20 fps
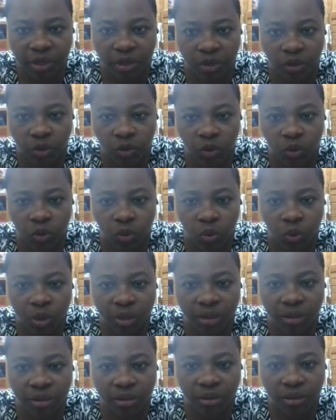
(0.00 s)
So
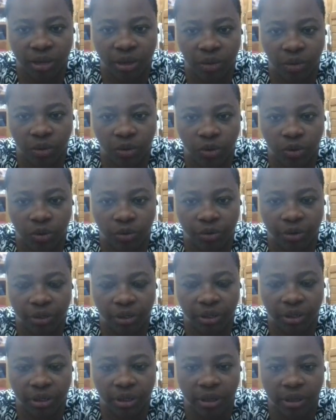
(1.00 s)
1 that was
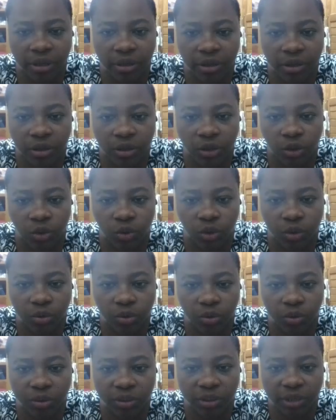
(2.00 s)
currently here
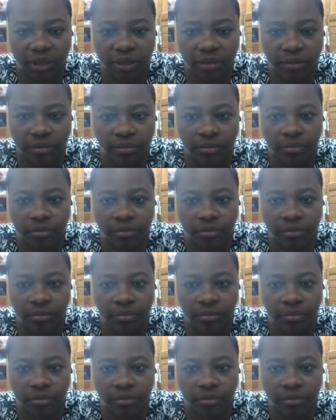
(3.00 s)
swaps with 10.